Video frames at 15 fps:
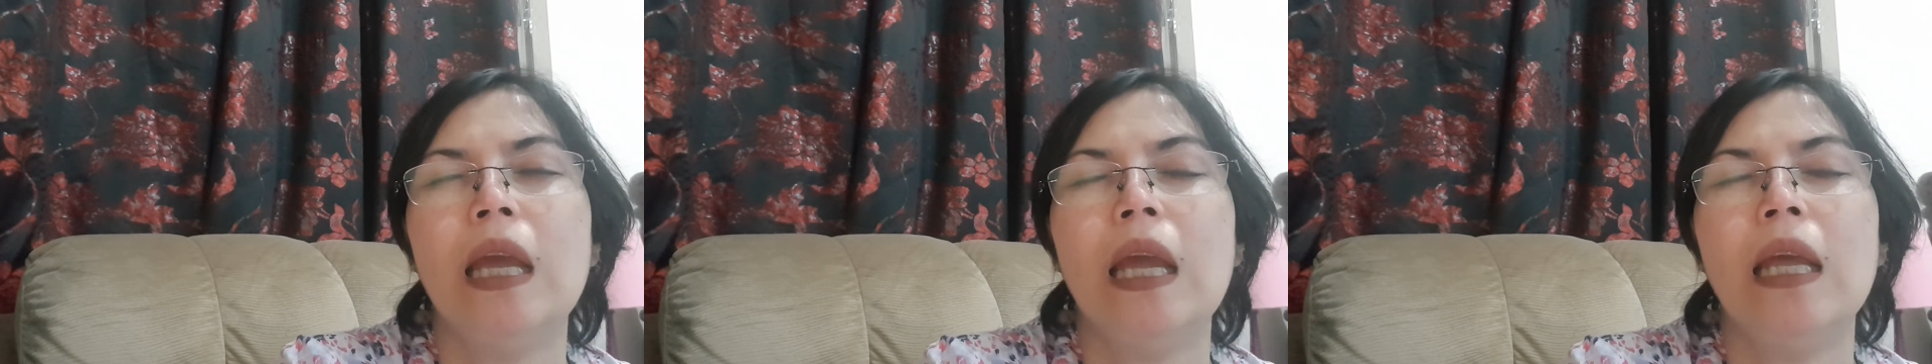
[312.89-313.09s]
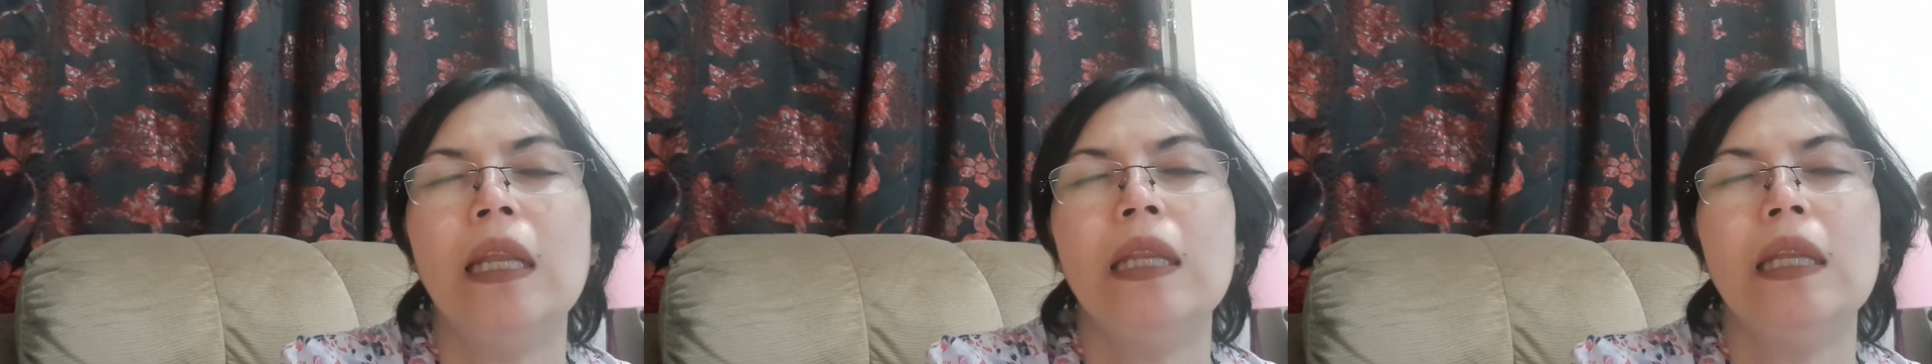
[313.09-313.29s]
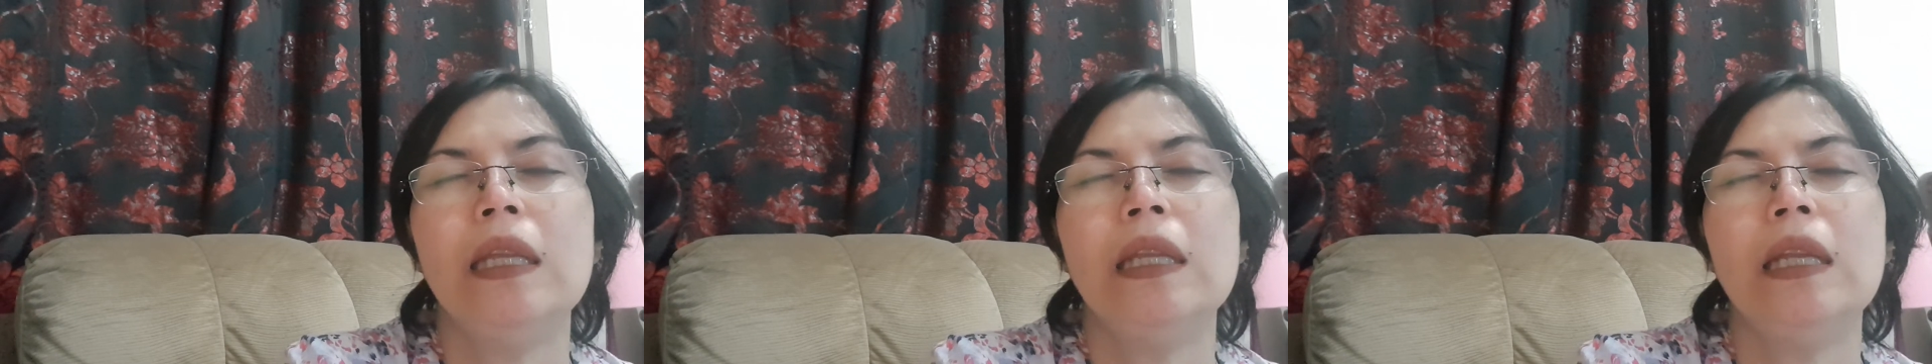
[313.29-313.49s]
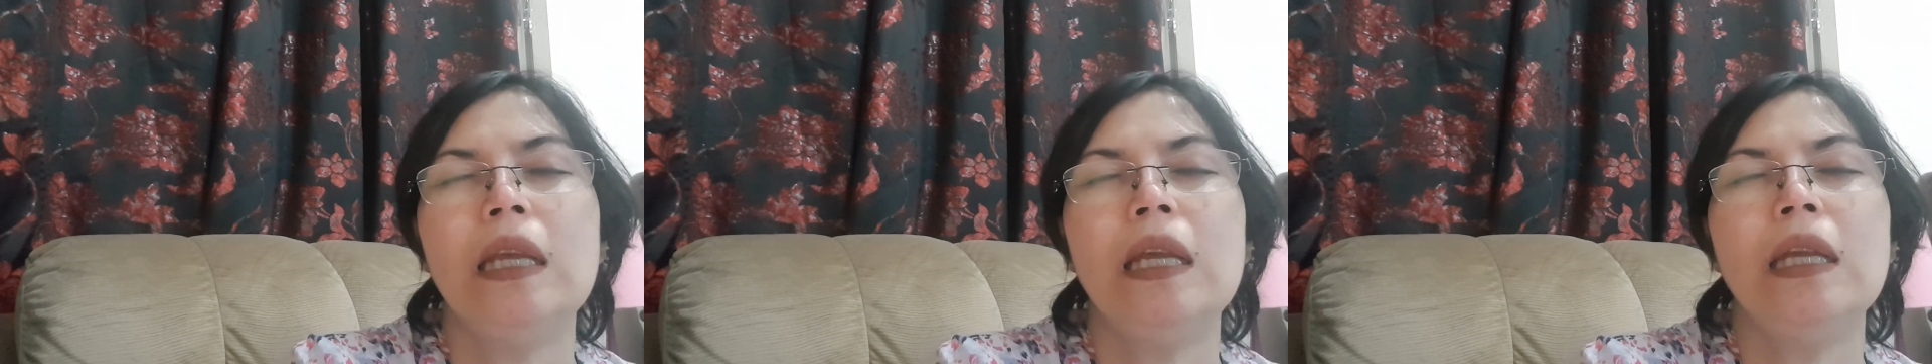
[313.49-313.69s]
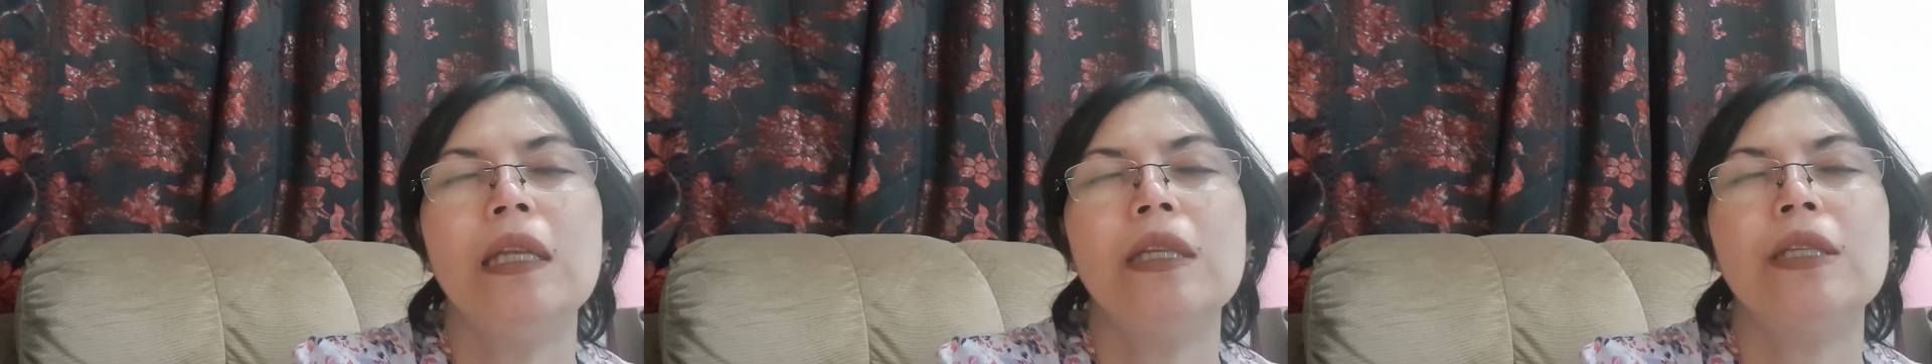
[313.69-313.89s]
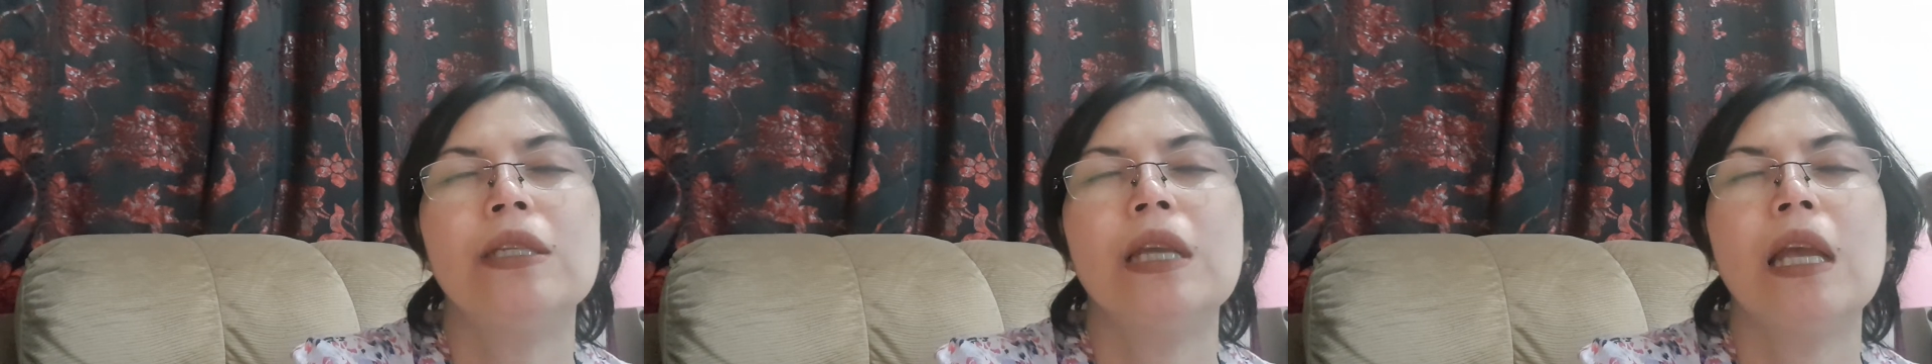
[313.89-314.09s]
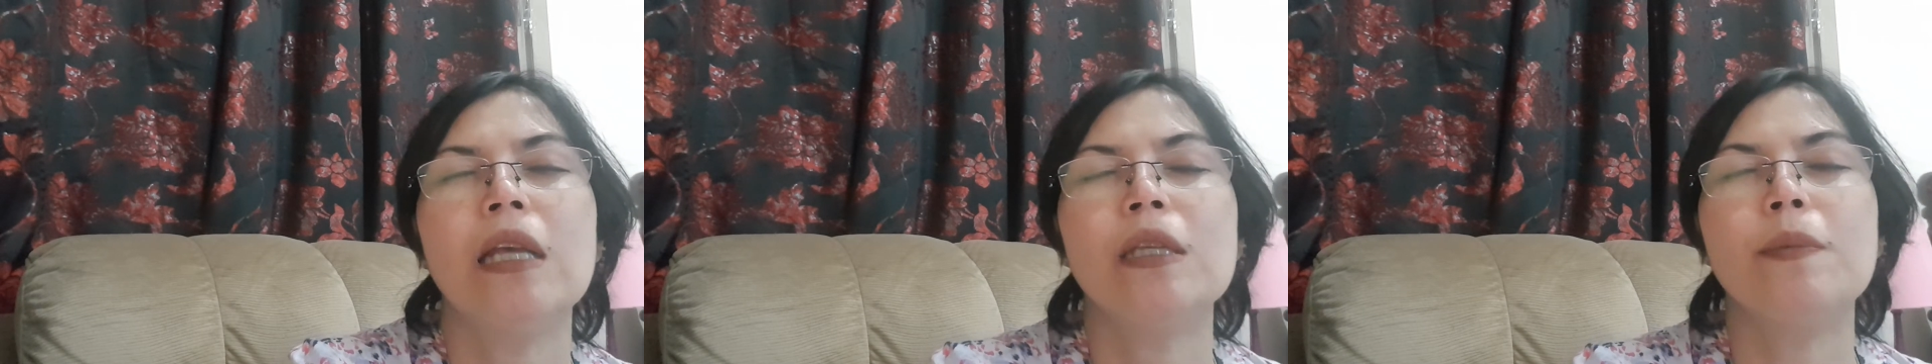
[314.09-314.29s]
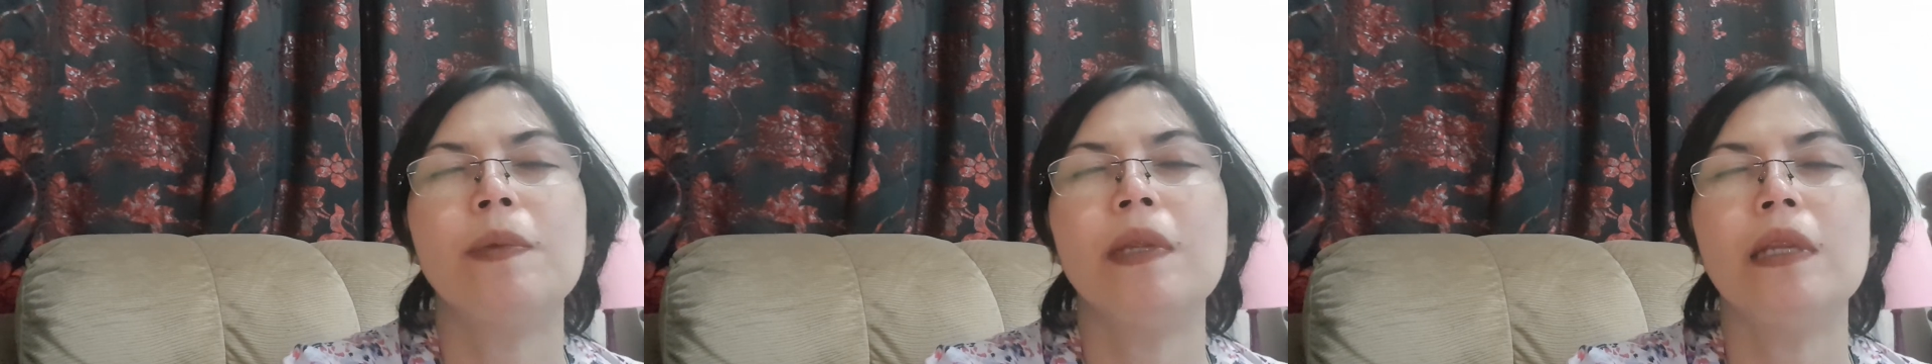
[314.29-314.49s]
And in each
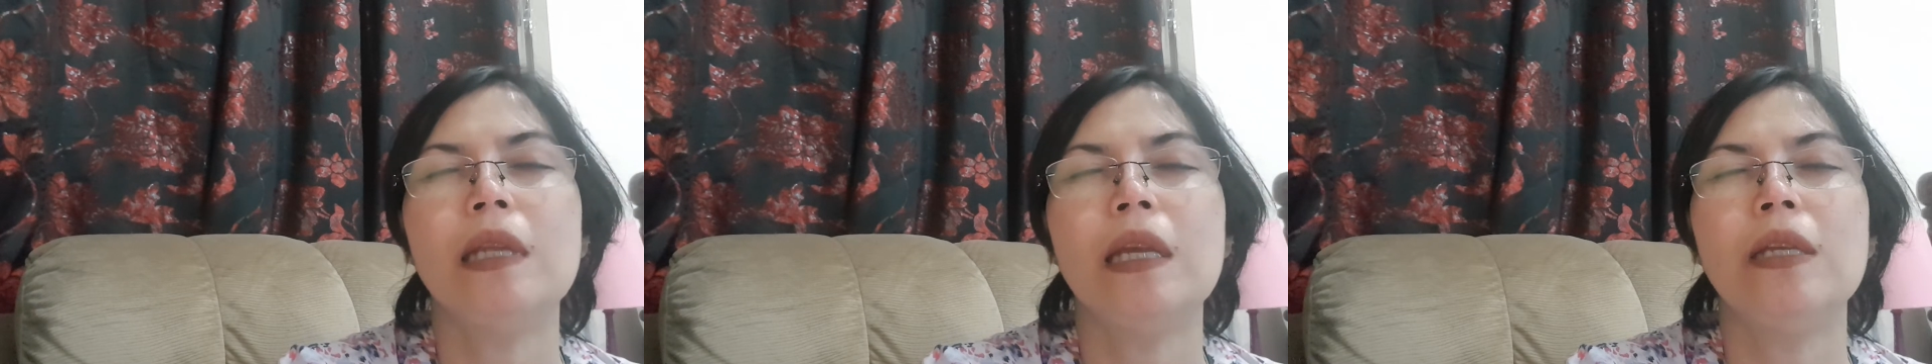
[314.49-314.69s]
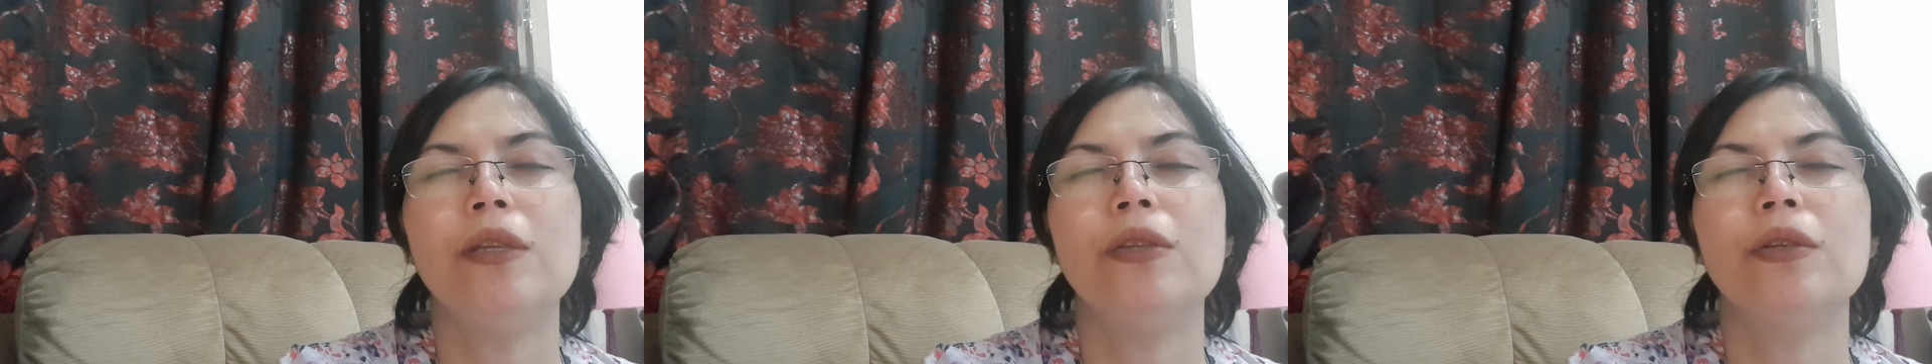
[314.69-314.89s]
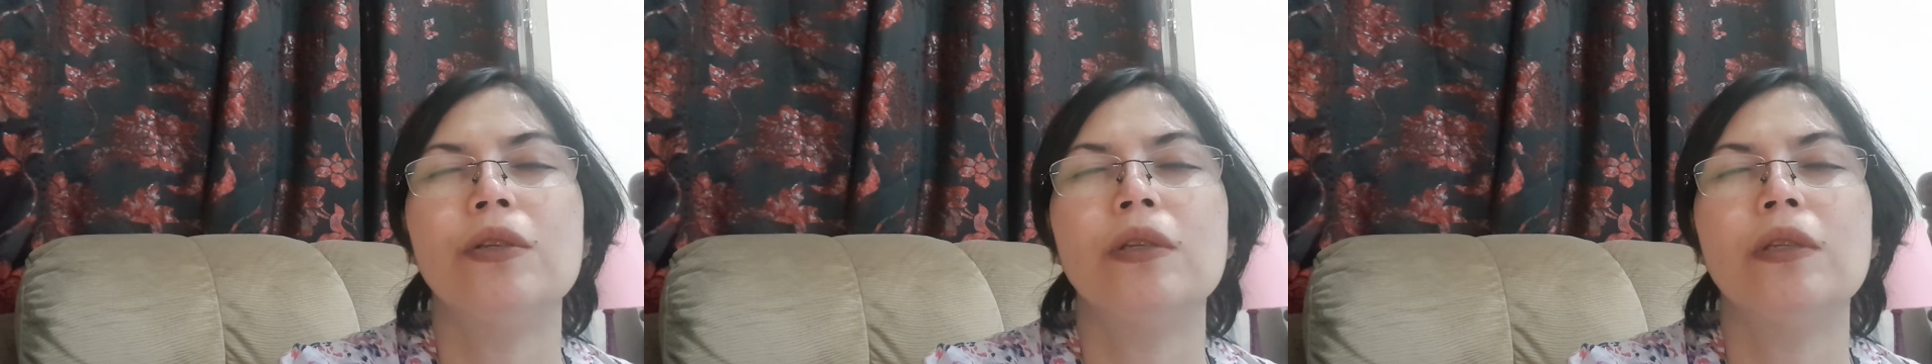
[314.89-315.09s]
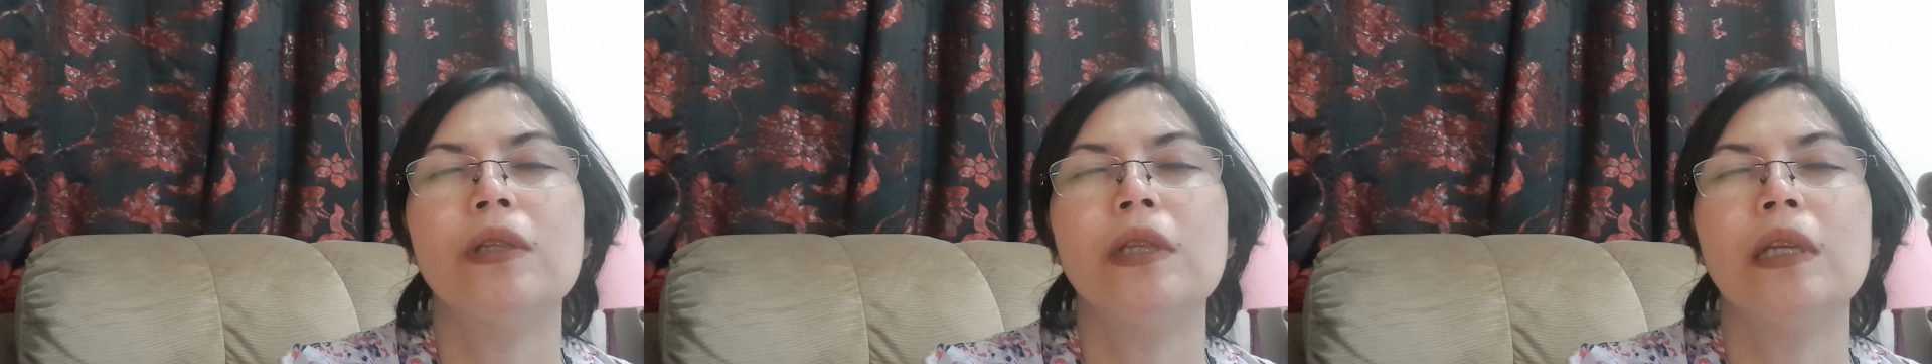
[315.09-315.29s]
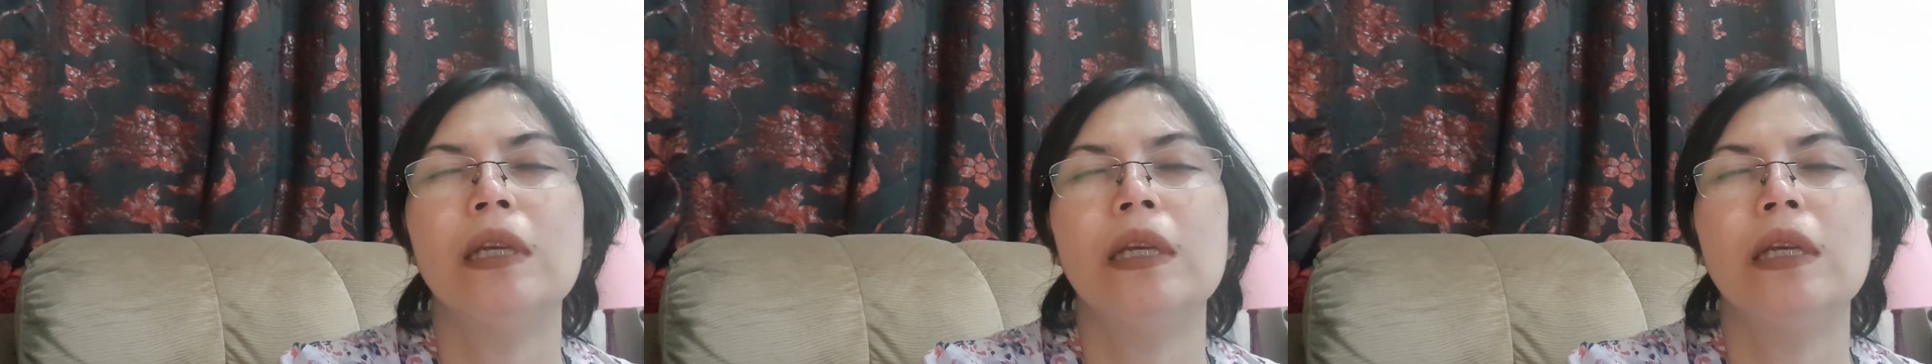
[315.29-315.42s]
explanation,